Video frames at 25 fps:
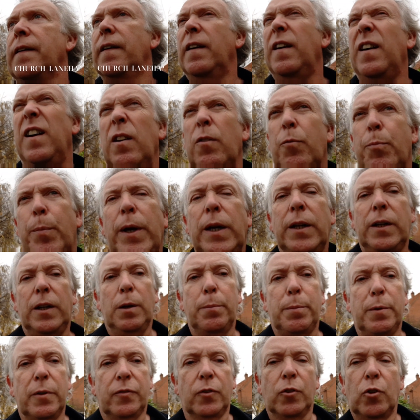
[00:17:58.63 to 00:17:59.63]
I have been
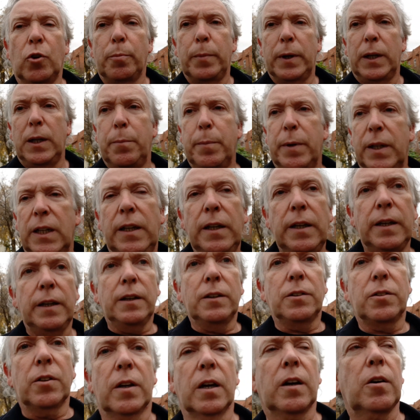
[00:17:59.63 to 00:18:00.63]
here before many
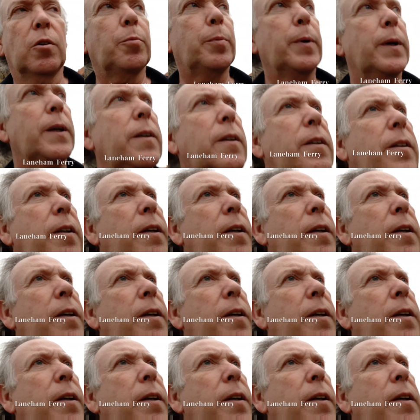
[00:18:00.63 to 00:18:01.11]
years ago, but